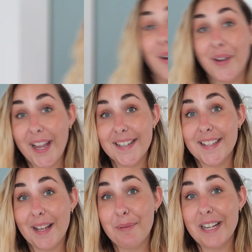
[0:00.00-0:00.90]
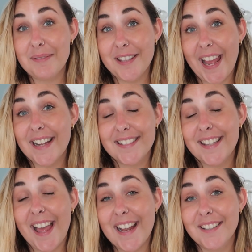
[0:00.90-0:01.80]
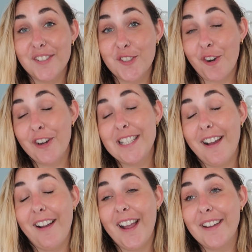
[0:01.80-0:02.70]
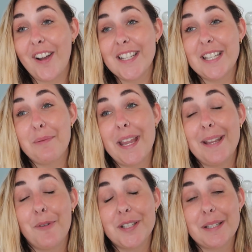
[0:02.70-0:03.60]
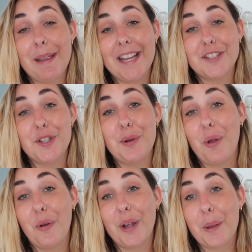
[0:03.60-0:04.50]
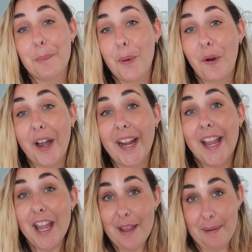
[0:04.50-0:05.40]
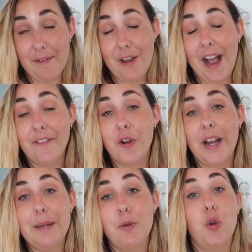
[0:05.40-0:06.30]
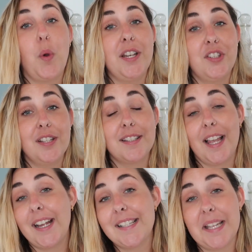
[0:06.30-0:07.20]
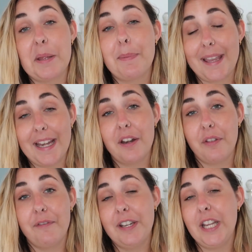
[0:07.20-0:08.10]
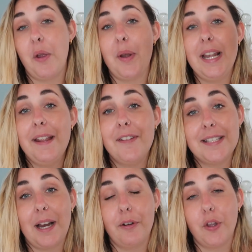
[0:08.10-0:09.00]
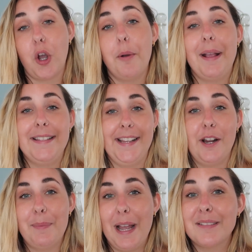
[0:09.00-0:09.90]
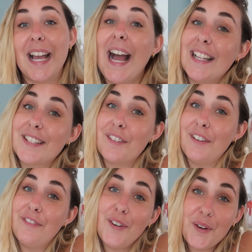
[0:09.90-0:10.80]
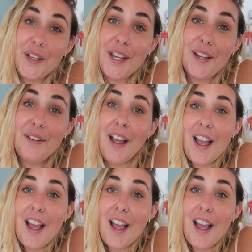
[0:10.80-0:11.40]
Okay, so that brings me to the end of story time. I didn't want to make it too long and boring, but if you have got any more questions, like I said at the beginning of the video, leave it down in the comments and I'll be able to answer it for you.